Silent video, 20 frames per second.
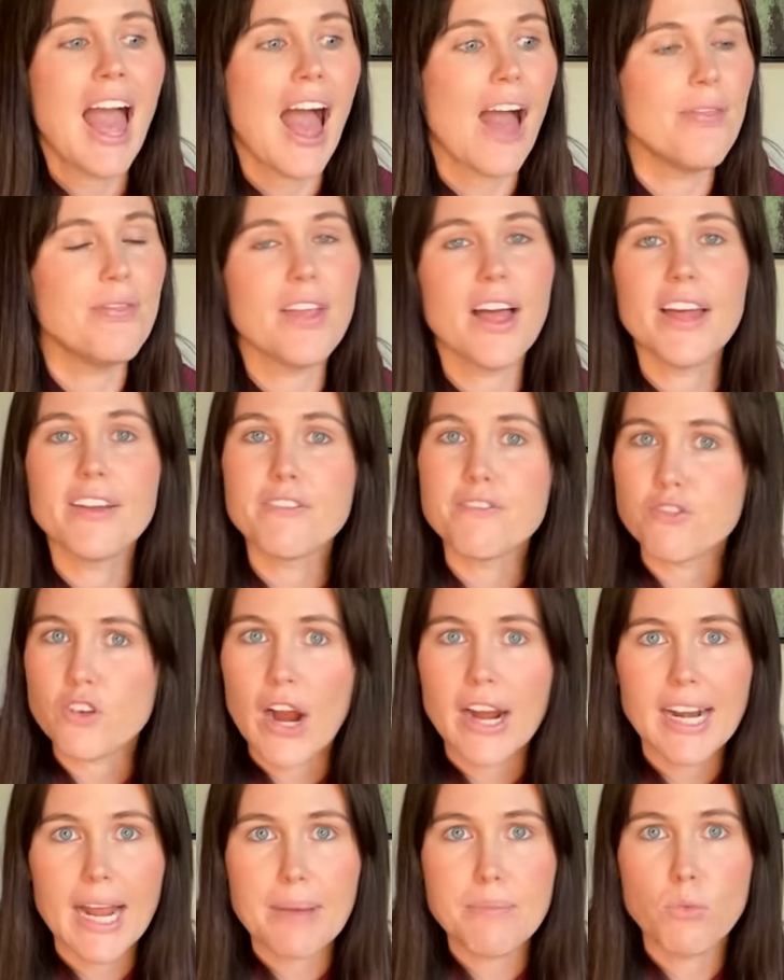And then
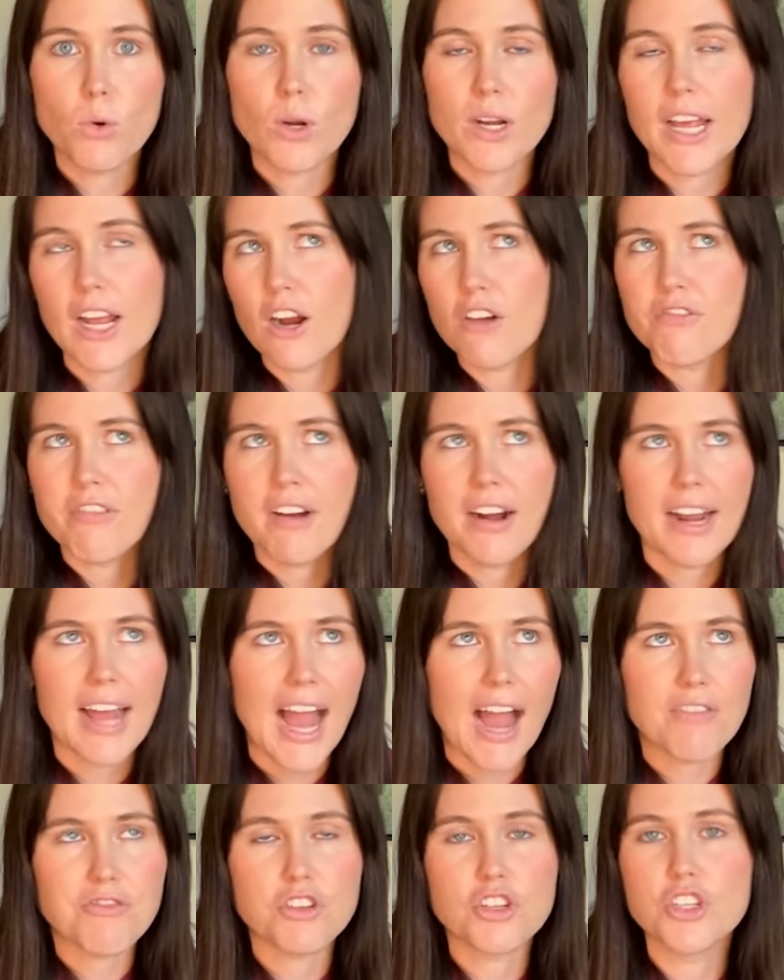Friday morning or Friday
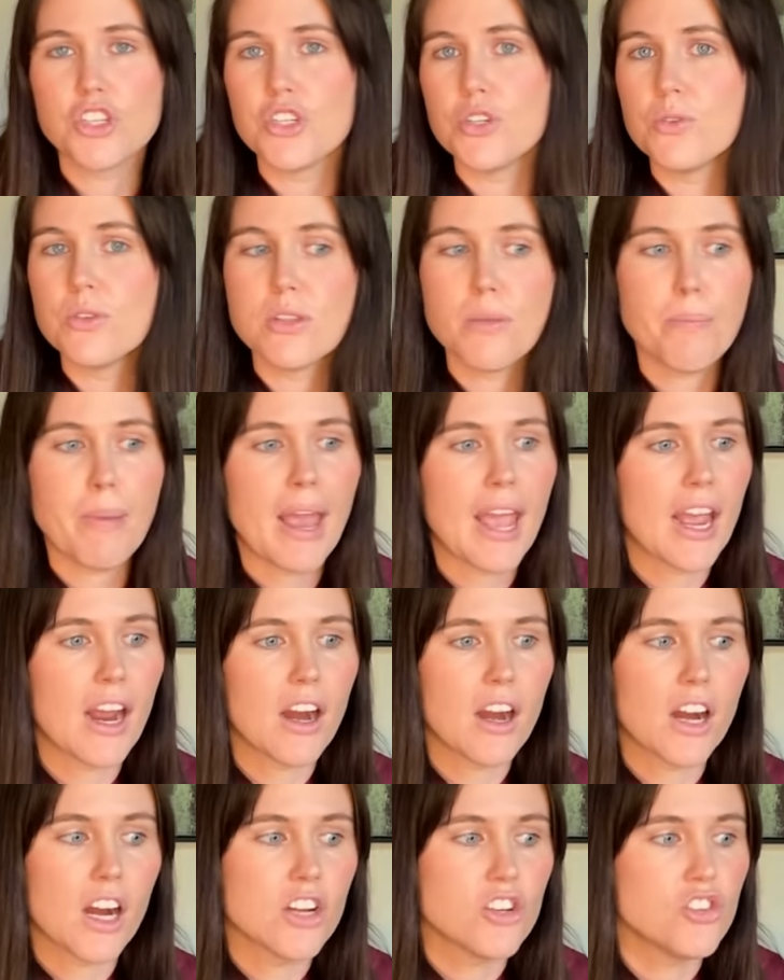afternoon, the
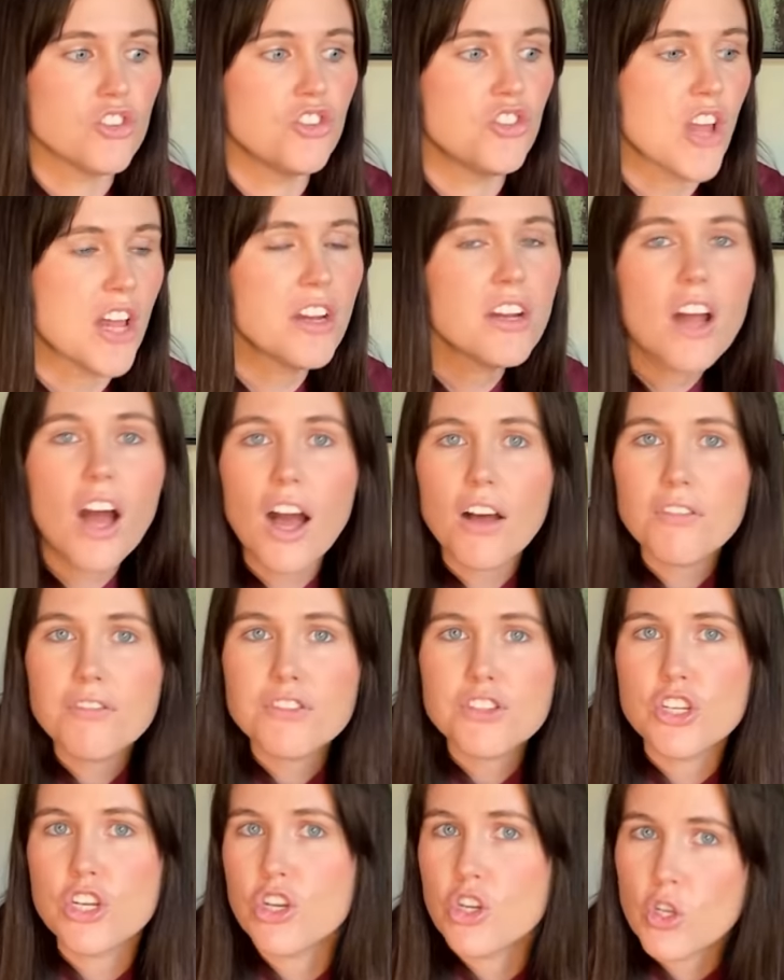pair jetted
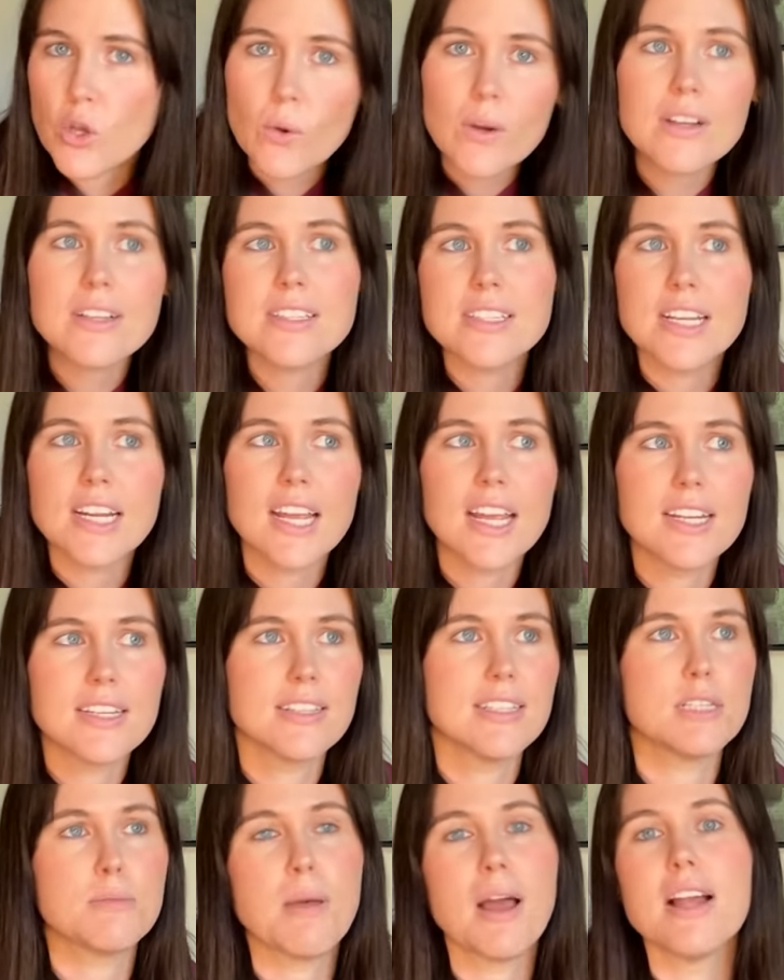off to New York City
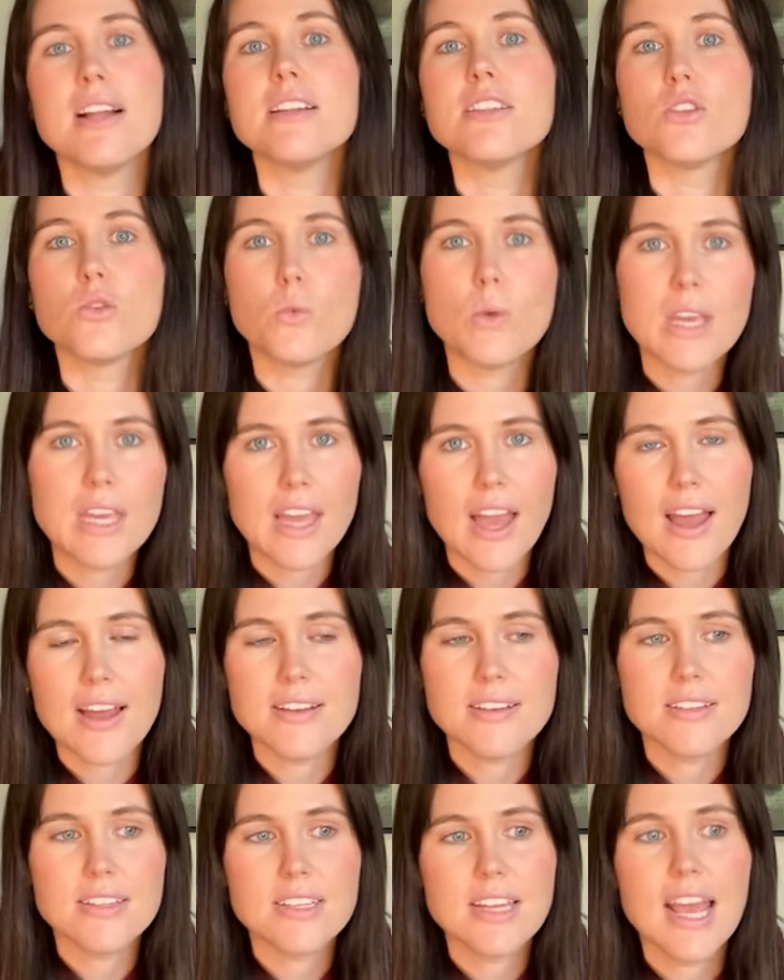to spend the
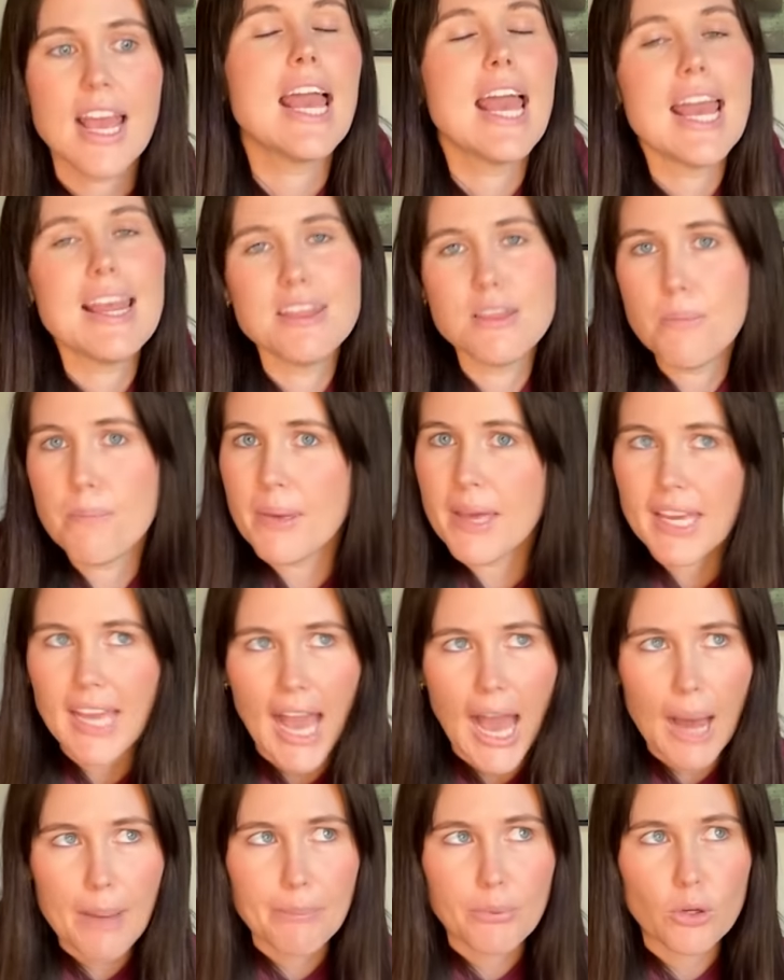weekend in the Big
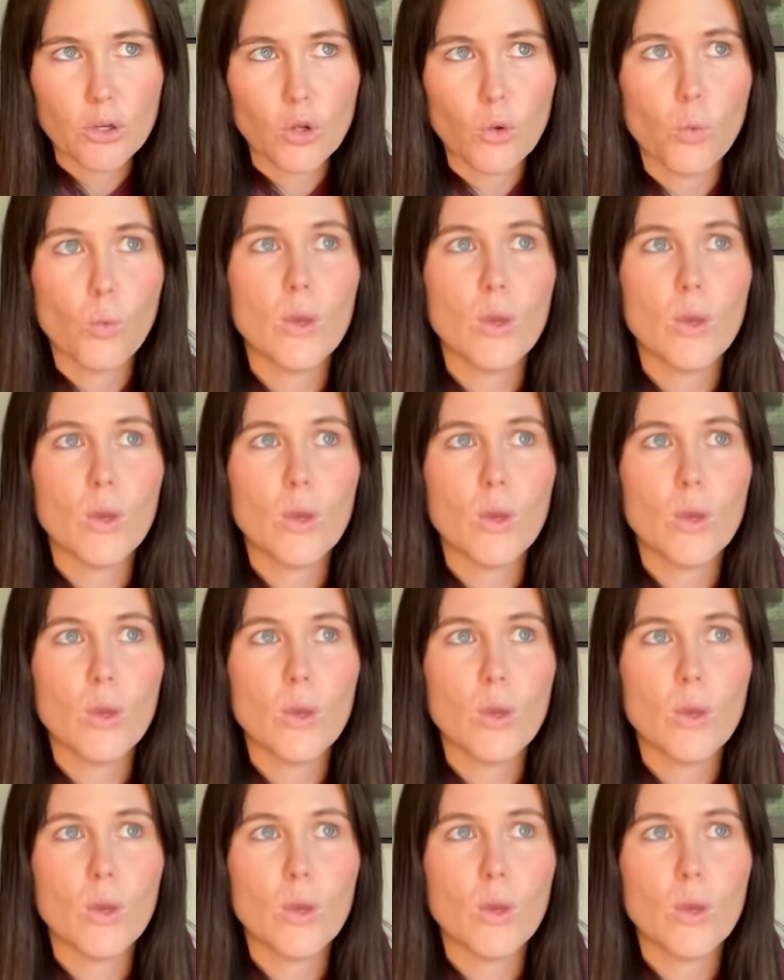Apple.